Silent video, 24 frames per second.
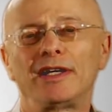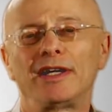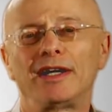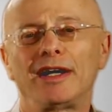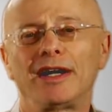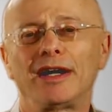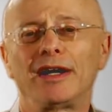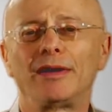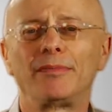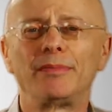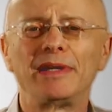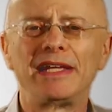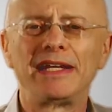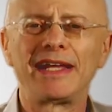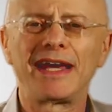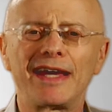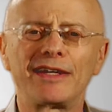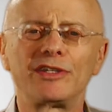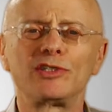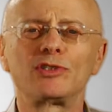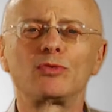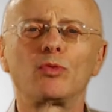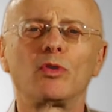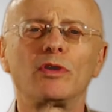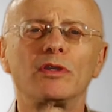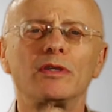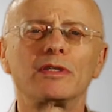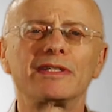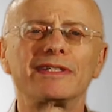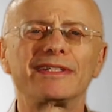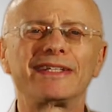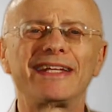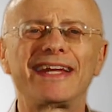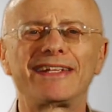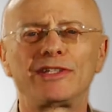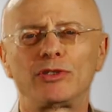and does one
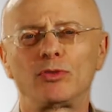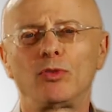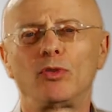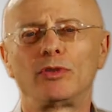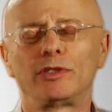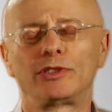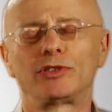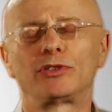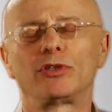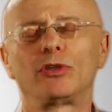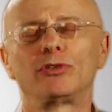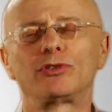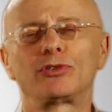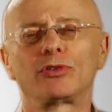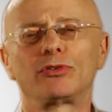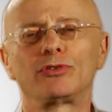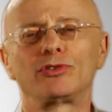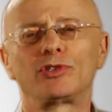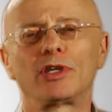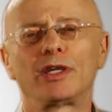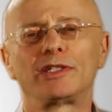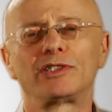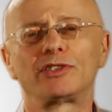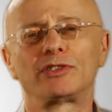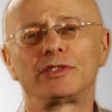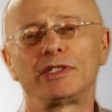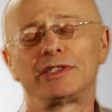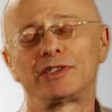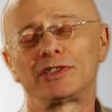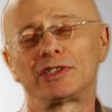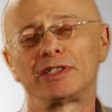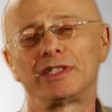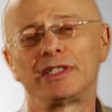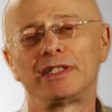get towards social justice?